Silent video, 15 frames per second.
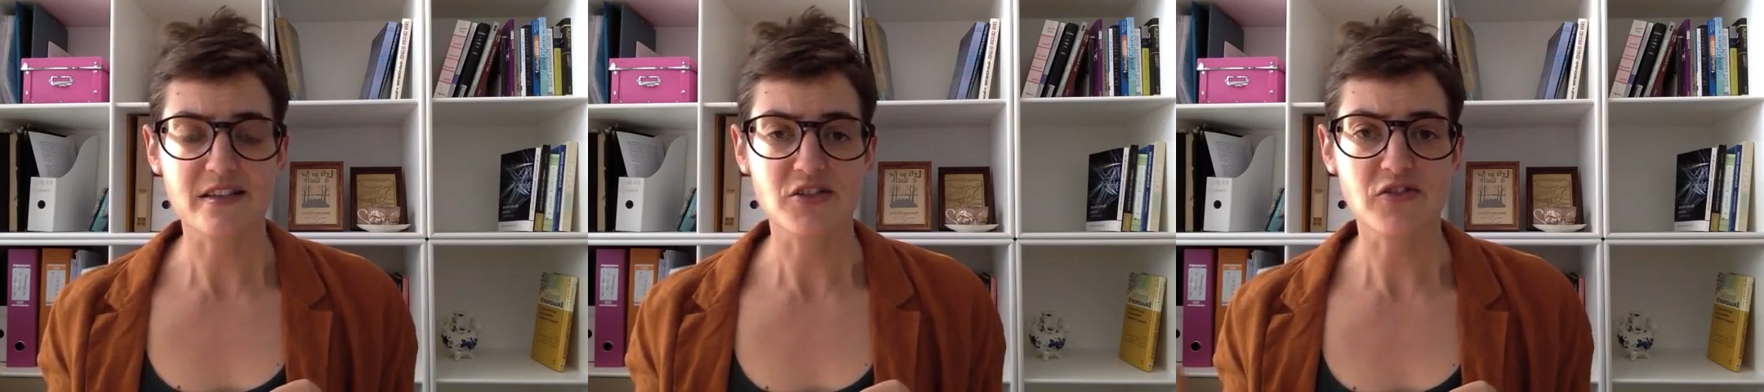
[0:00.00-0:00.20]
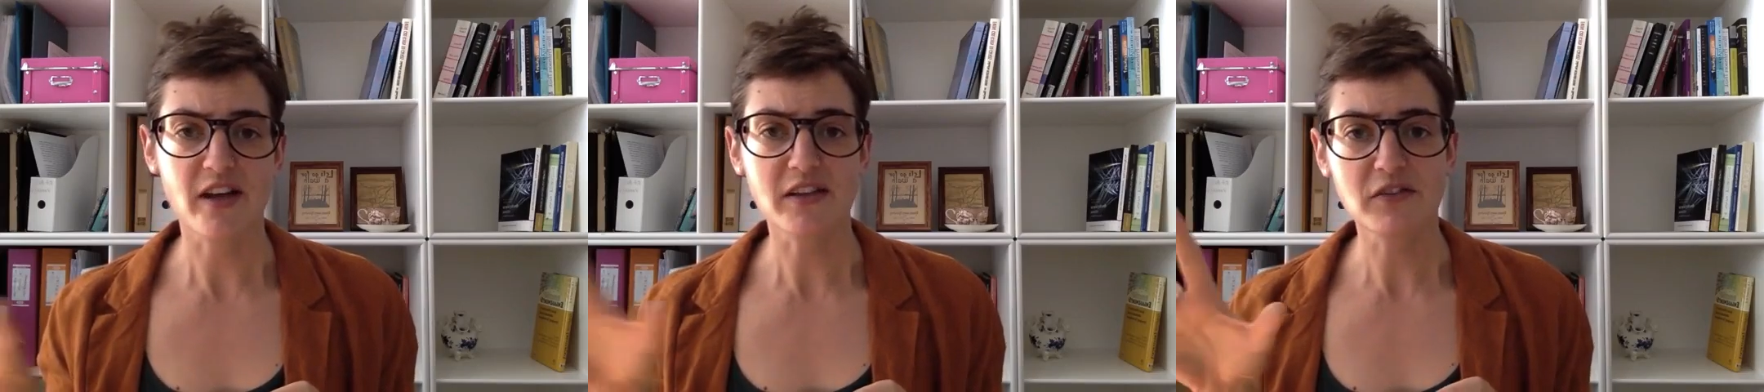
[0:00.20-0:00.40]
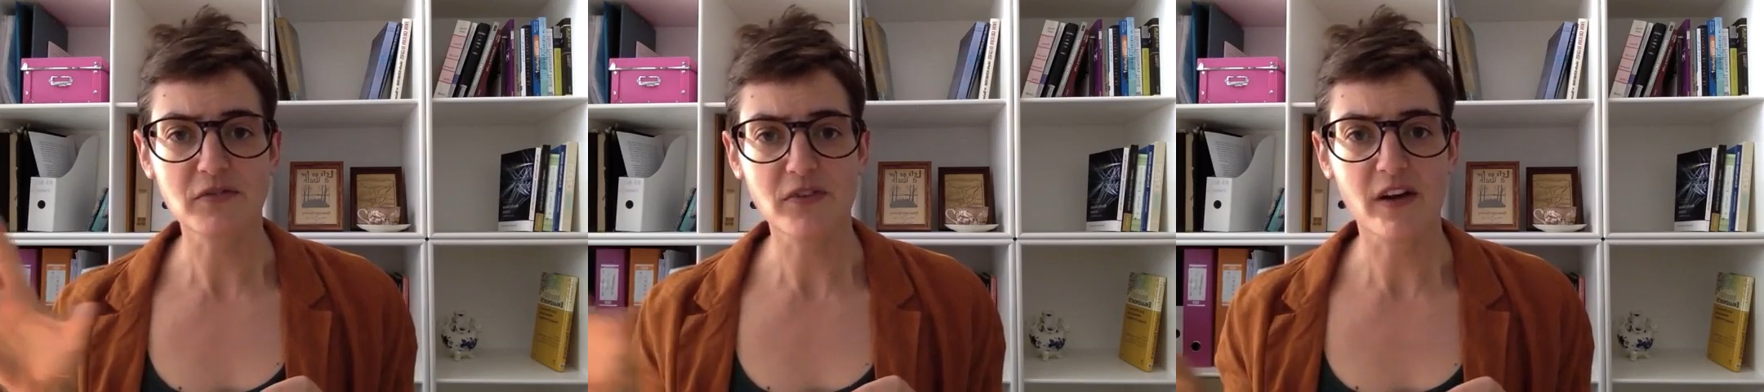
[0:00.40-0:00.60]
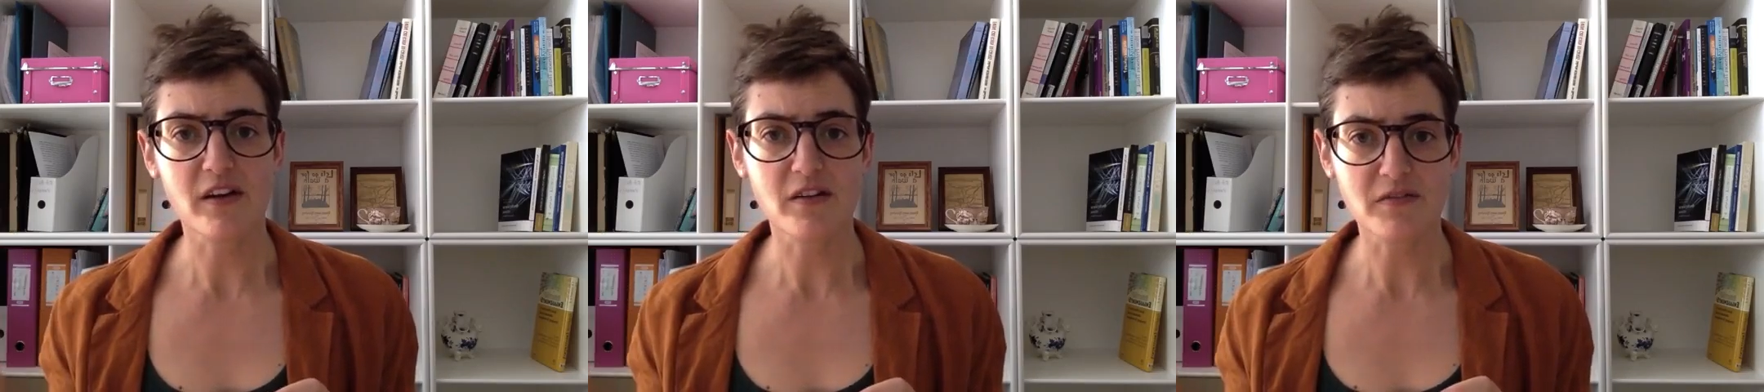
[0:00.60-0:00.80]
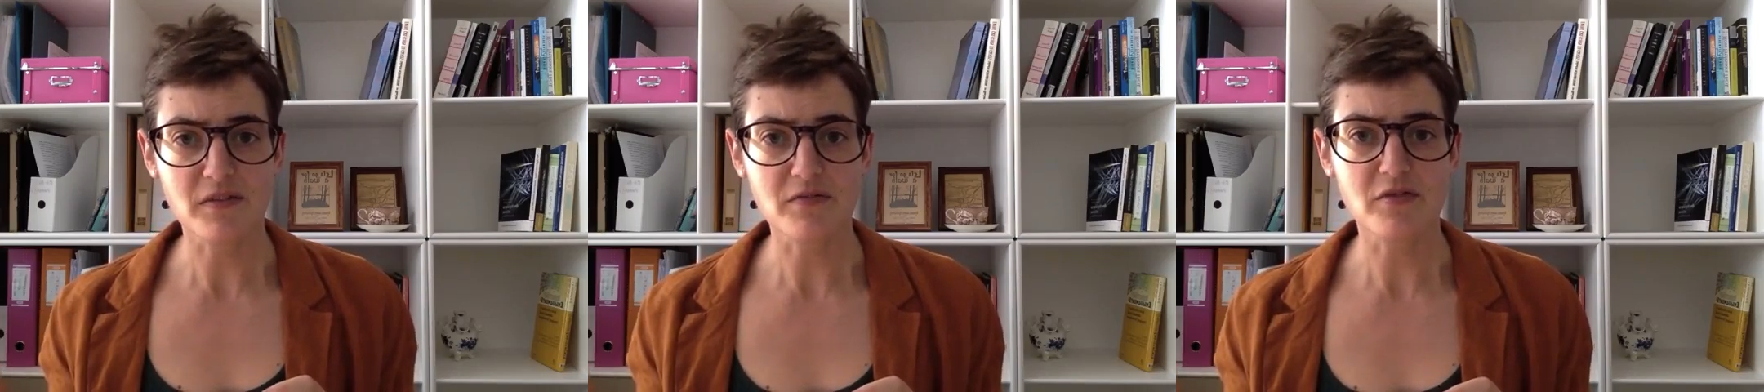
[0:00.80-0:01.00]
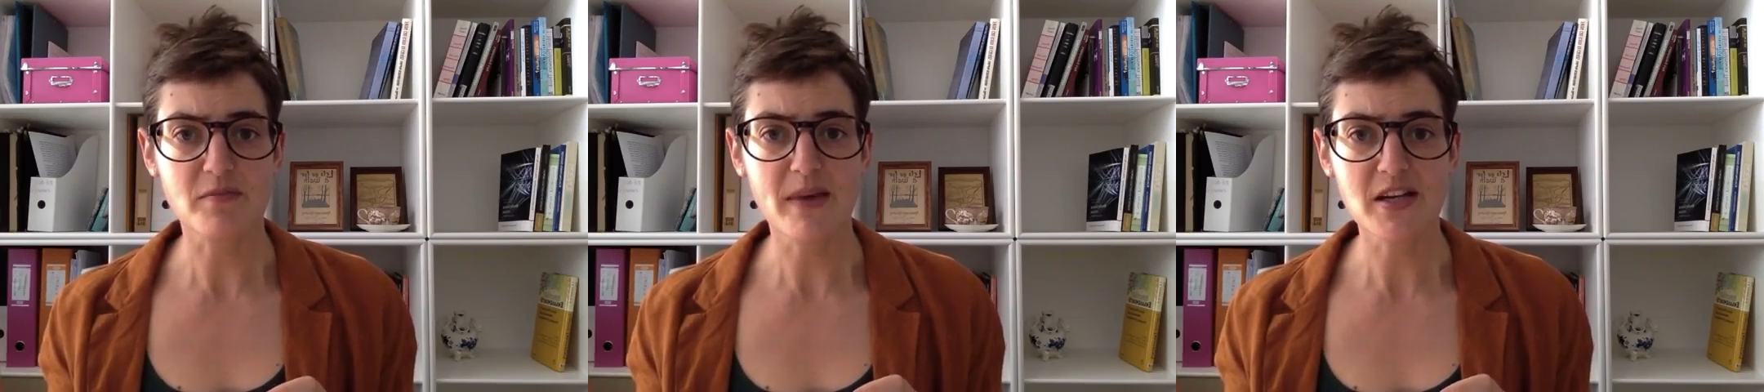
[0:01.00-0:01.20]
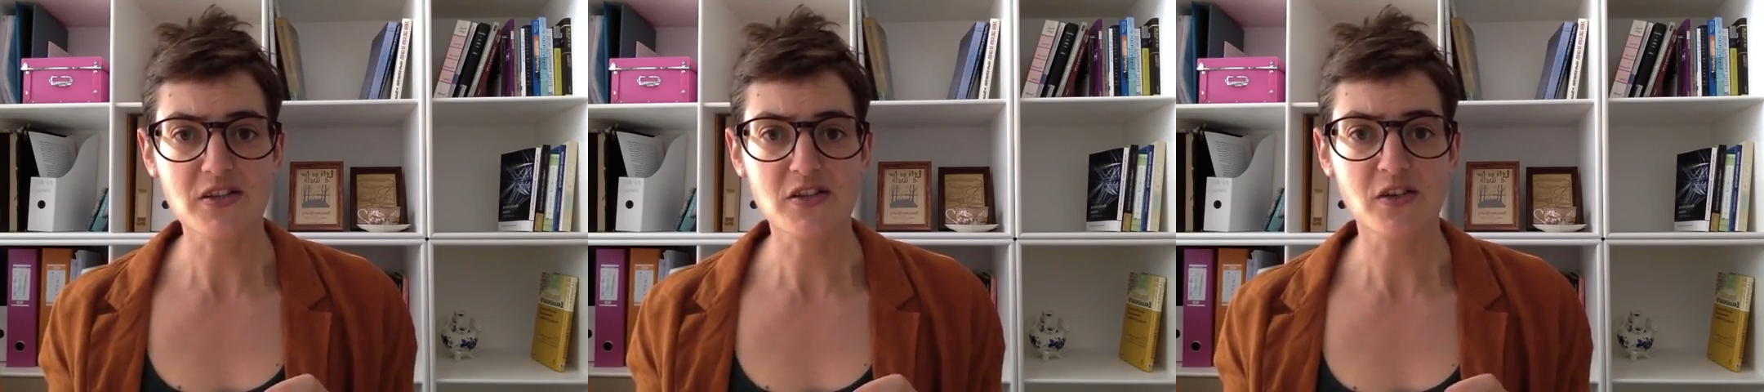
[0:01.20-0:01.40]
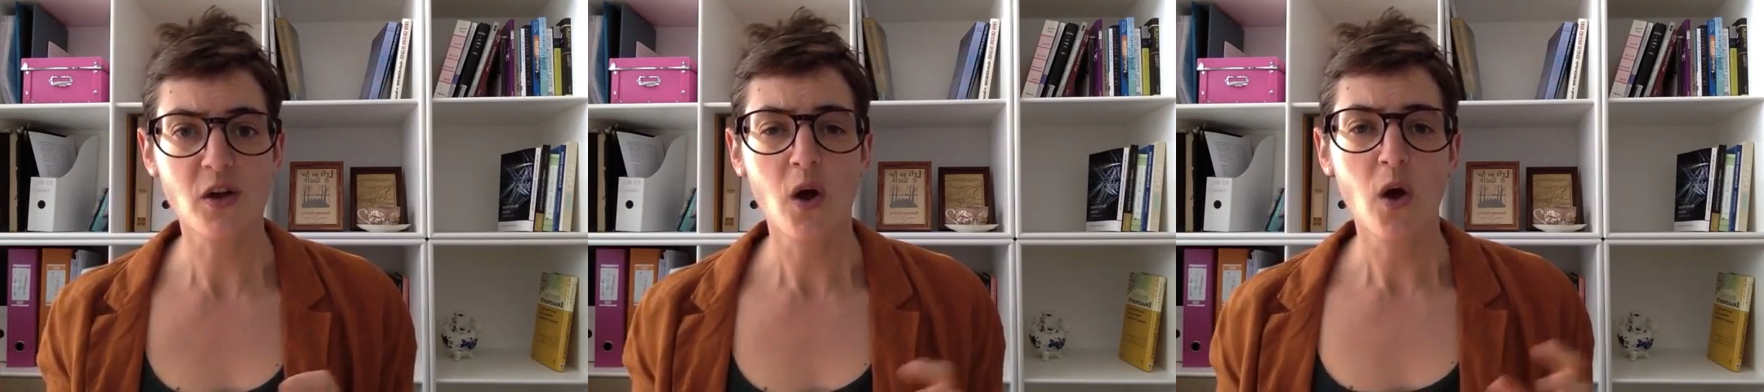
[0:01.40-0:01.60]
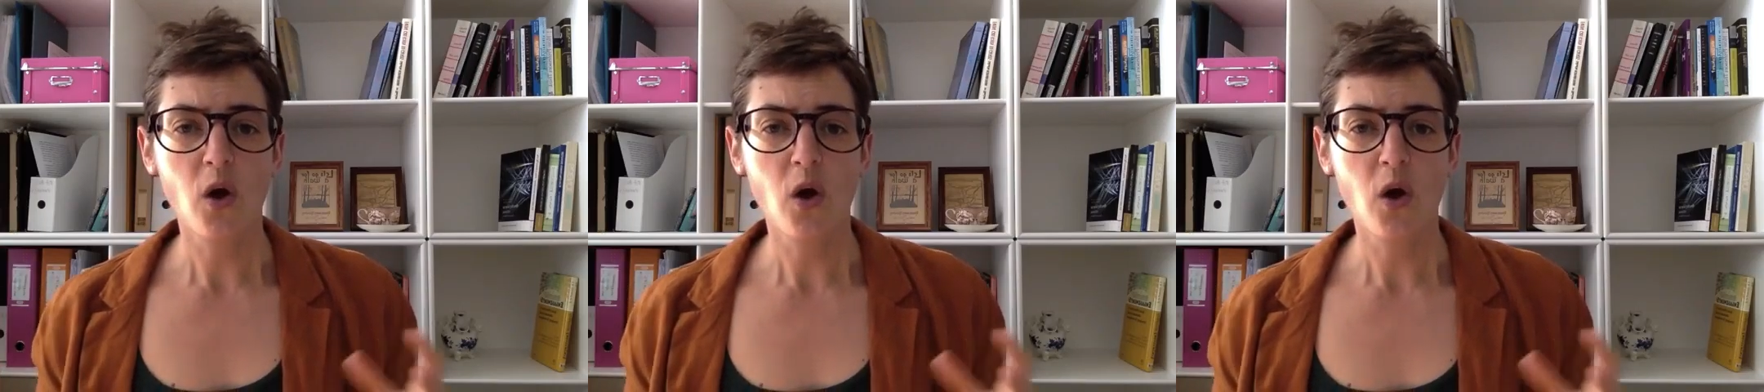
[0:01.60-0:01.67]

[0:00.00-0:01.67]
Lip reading: transfer of information,